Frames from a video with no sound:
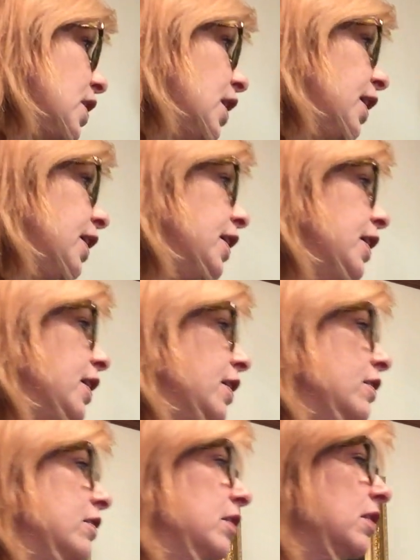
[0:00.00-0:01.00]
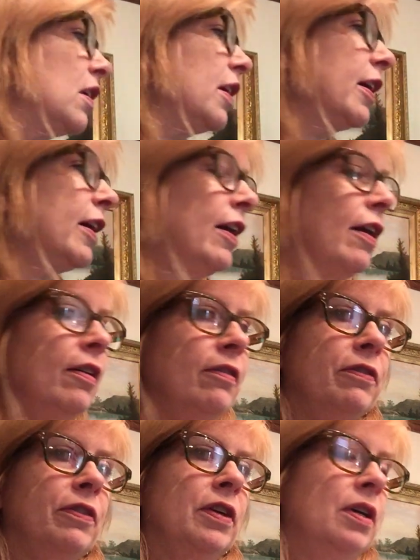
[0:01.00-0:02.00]
And
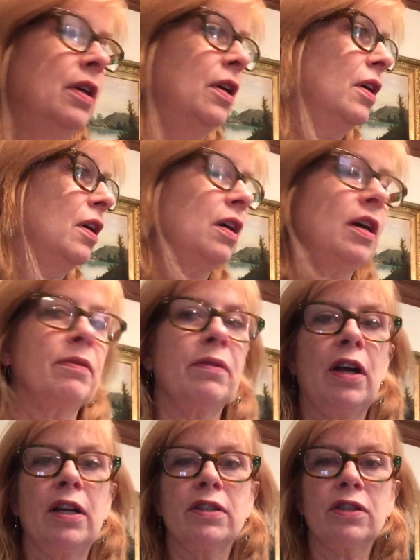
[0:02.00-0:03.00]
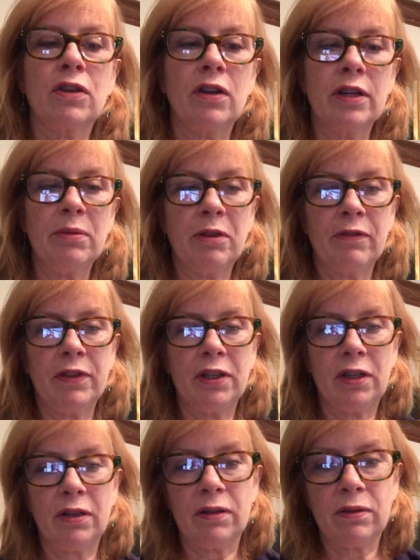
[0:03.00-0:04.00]
I started my
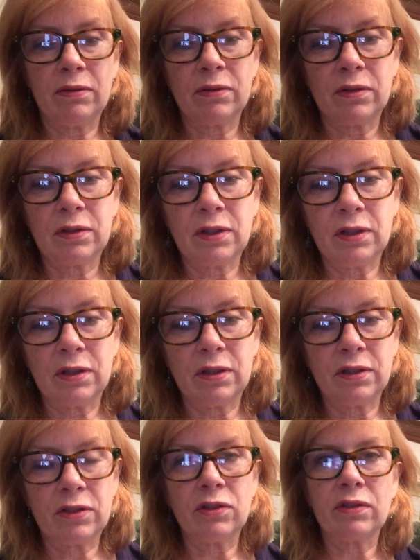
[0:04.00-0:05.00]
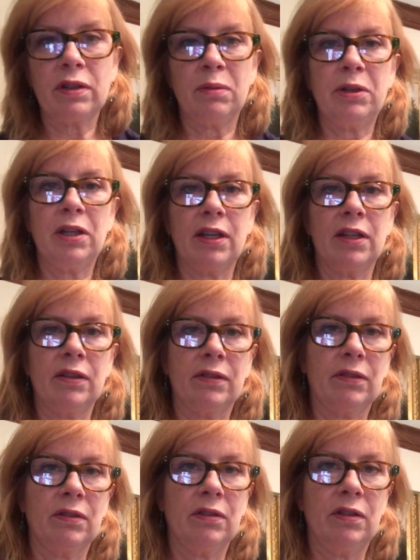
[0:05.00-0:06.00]
video. It's just going to be, I
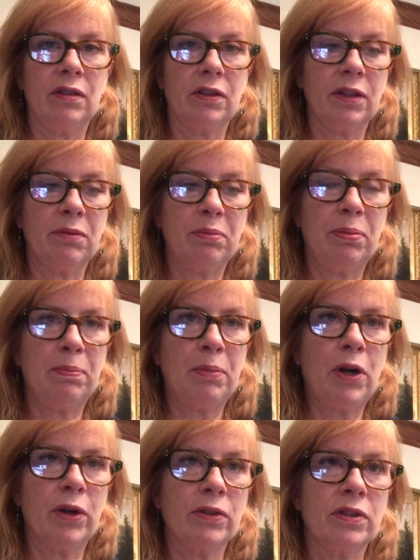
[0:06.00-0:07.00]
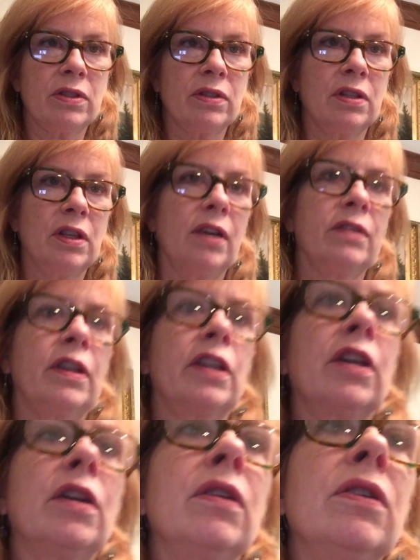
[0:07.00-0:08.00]
guess, like parts as I
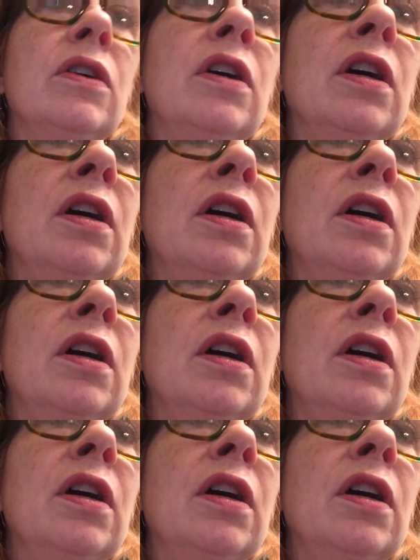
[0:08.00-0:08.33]
go.